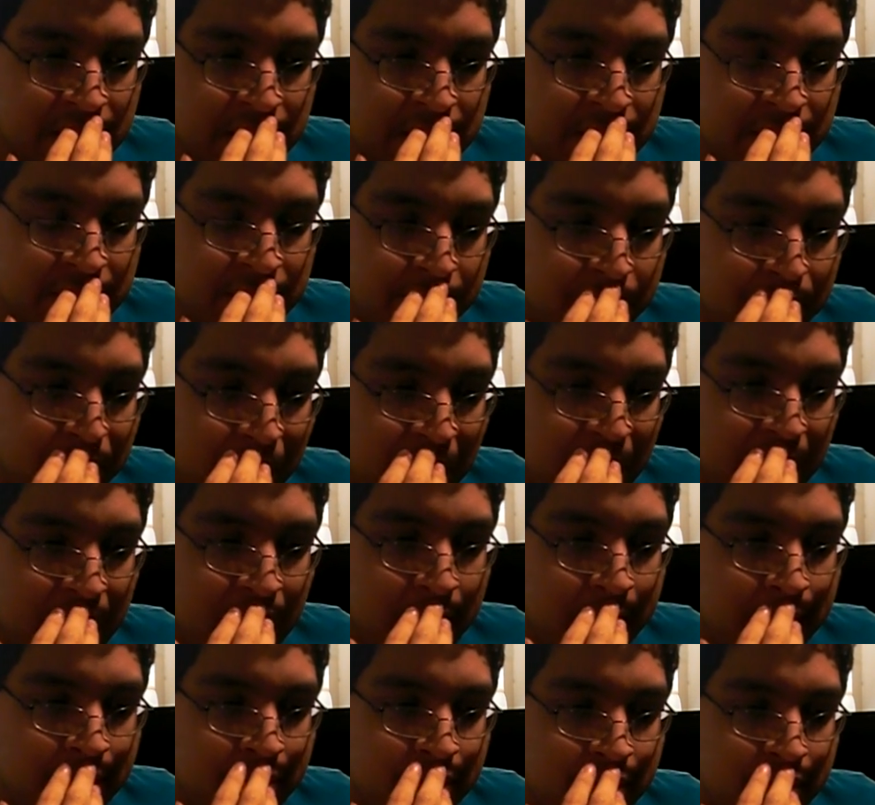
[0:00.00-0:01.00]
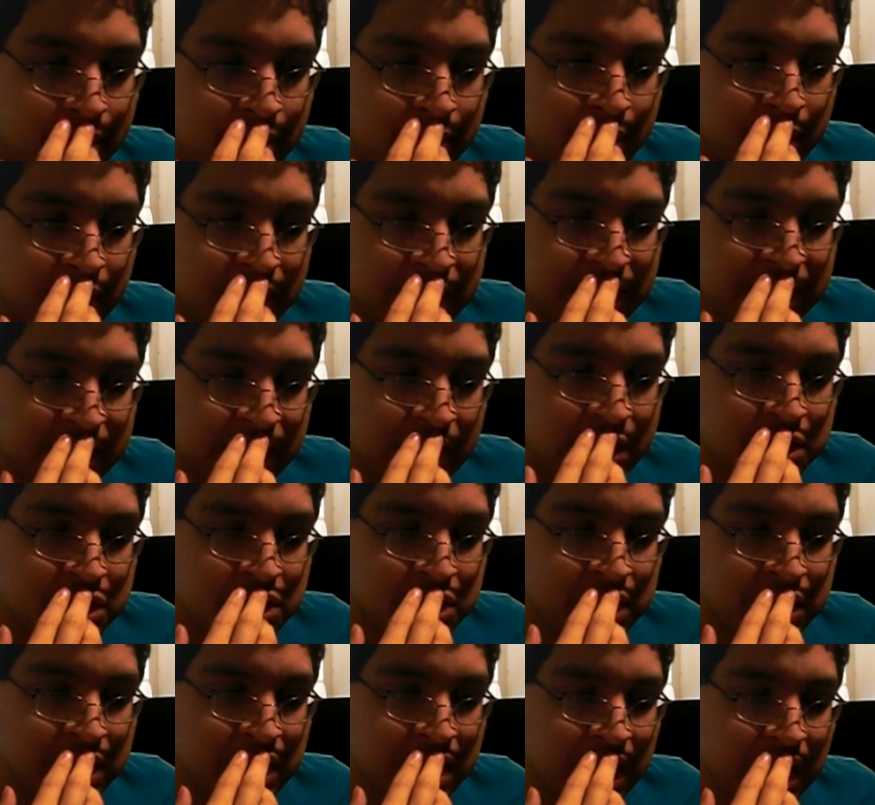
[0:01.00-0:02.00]
The bomb
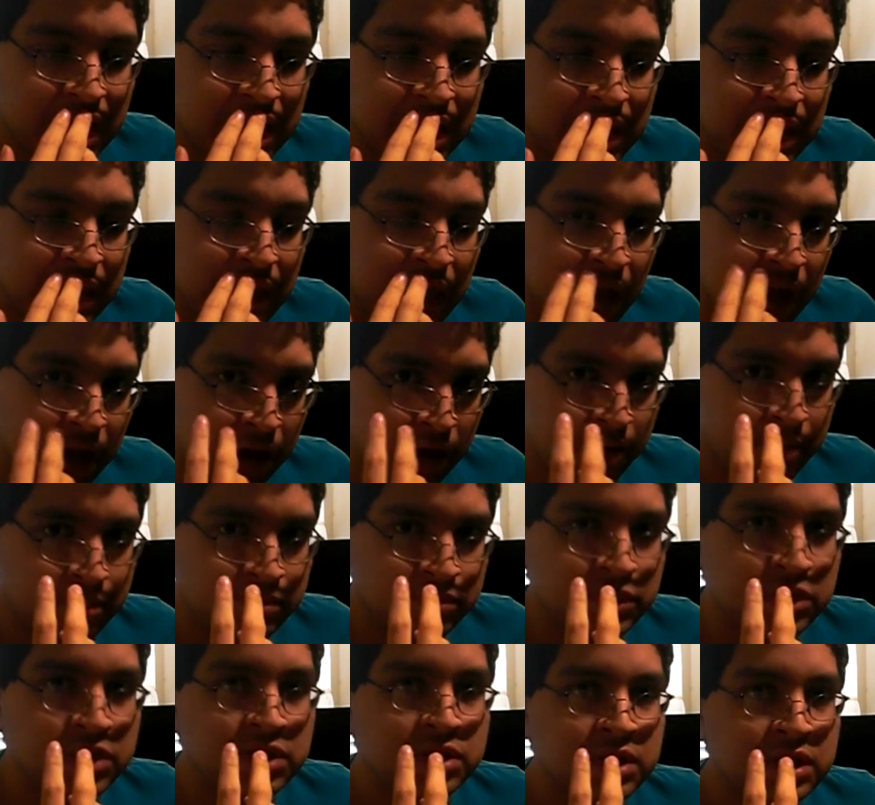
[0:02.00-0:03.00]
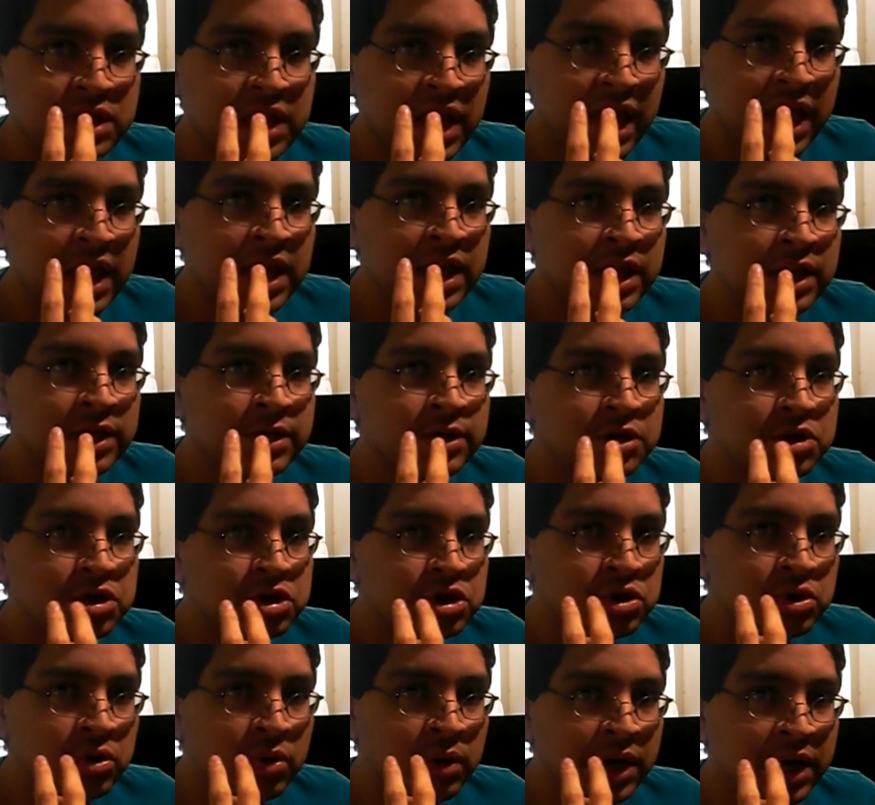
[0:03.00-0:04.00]
essentially claims that it can
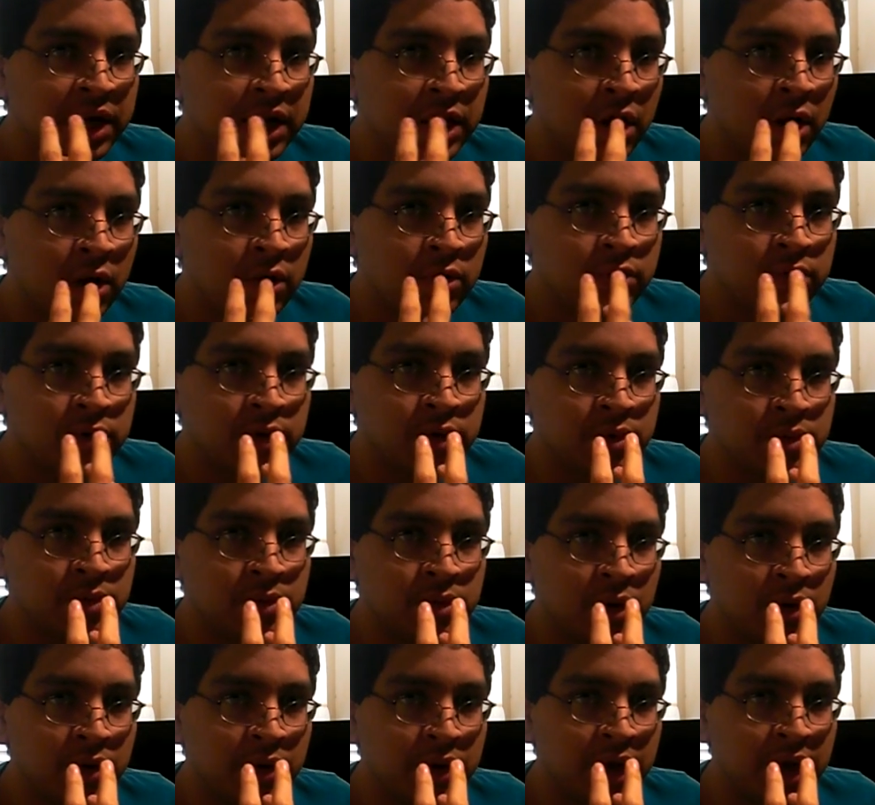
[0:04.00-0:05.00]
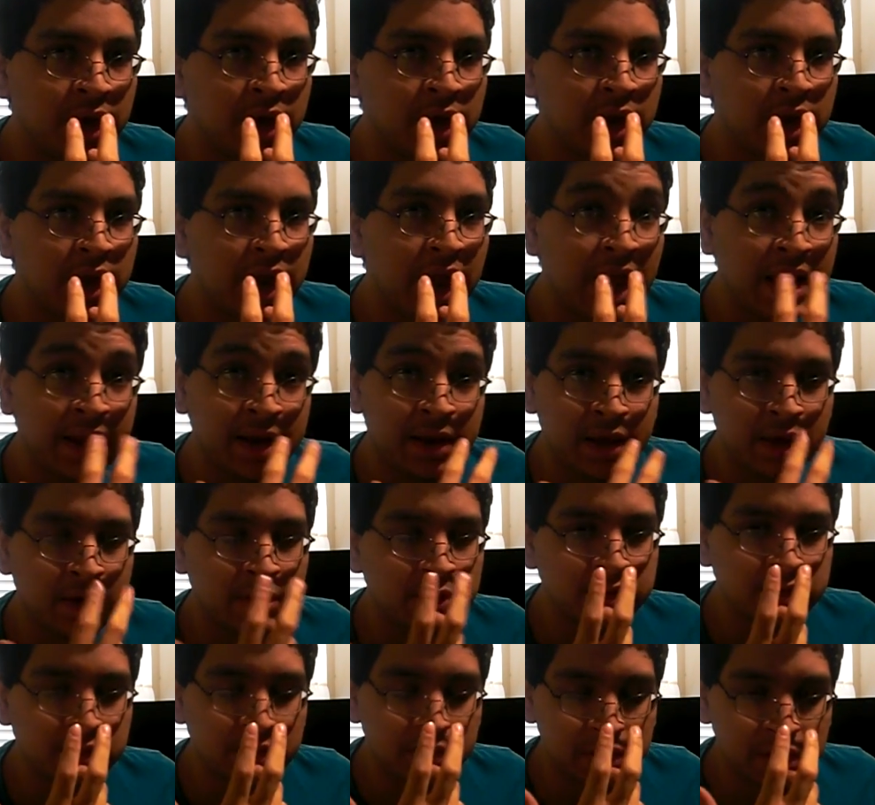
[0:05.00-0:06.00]
destroy Goku, okay? And they
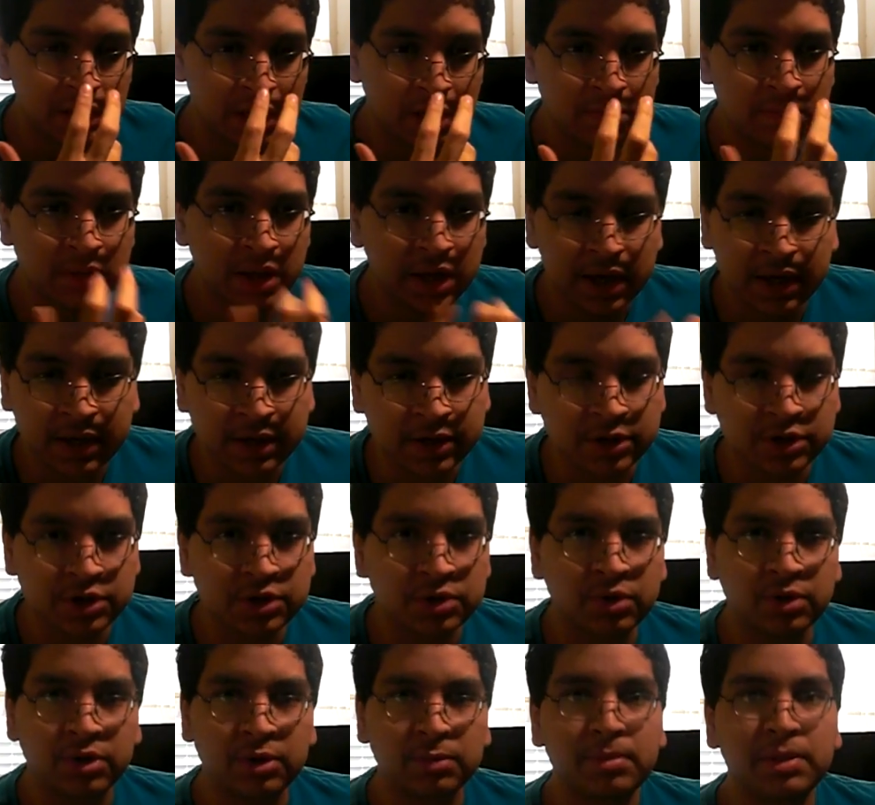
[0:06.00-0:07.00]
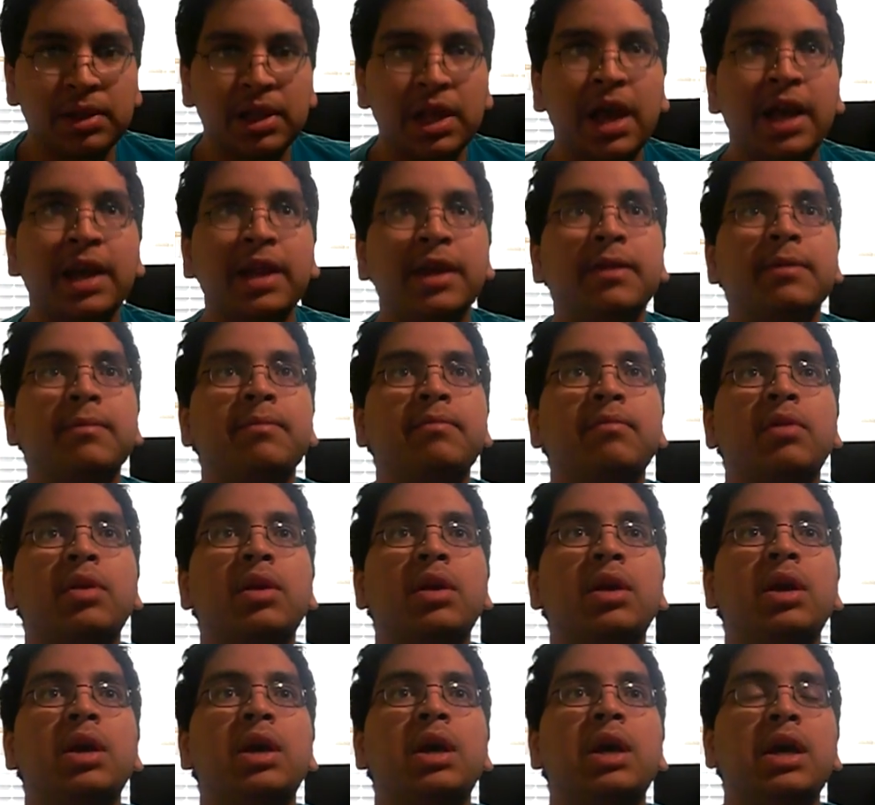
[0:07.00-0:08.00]
also claim that it can destroy the planet.
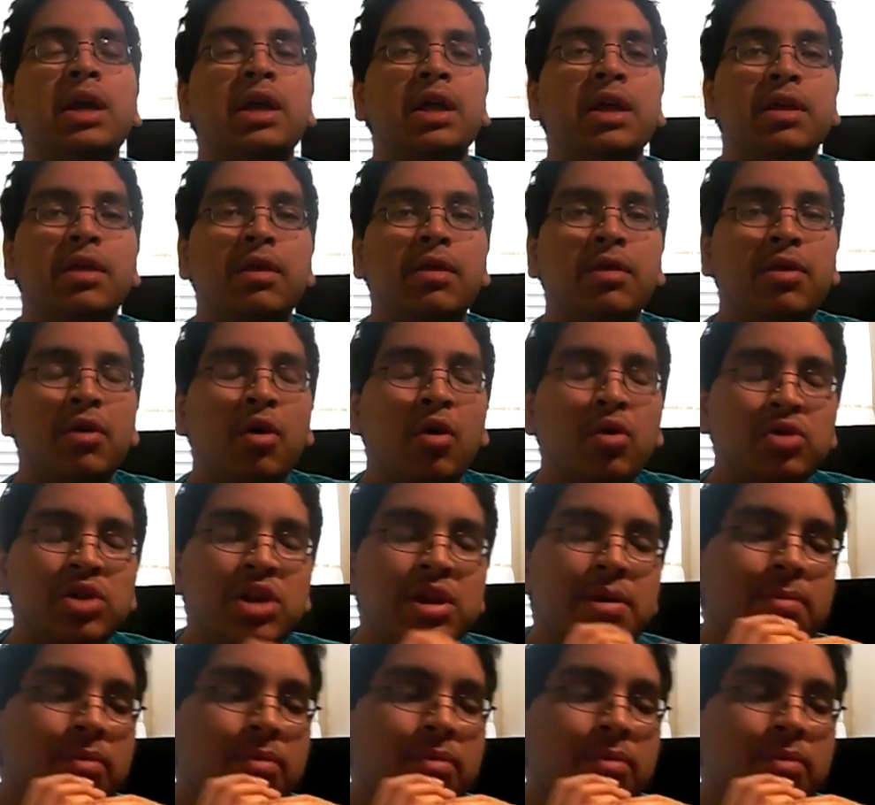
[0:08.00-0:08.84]
The only